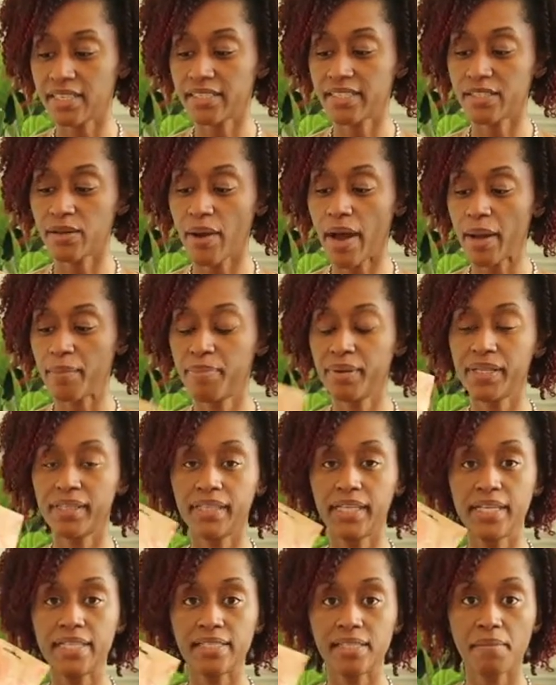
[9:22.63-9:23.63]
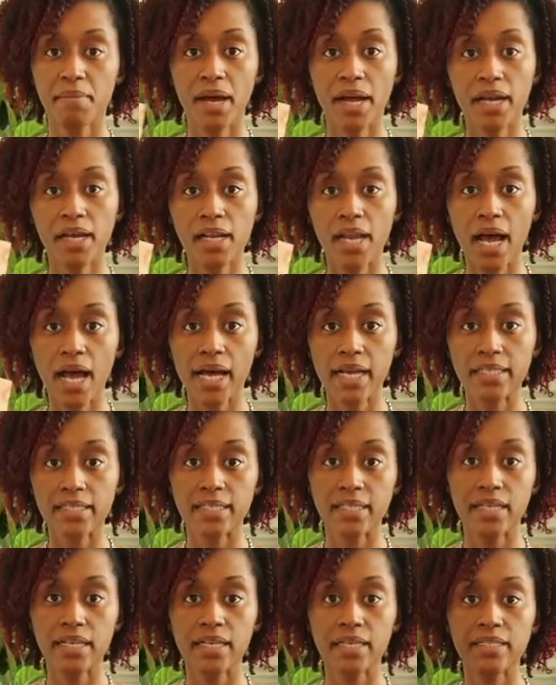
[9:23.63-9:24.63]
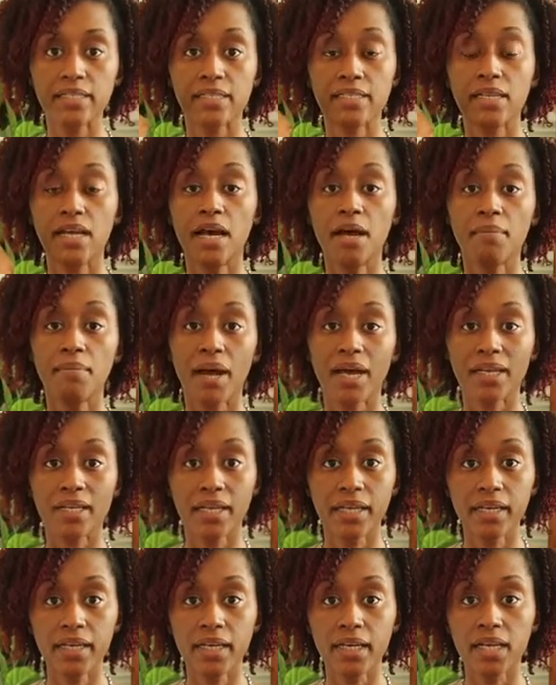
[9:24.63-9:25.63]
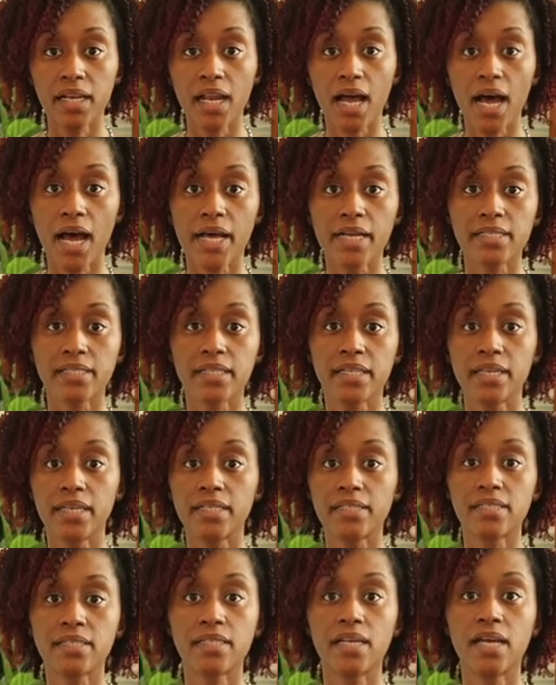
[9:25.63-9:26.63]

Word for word: So I put these in my closets, my linen closets,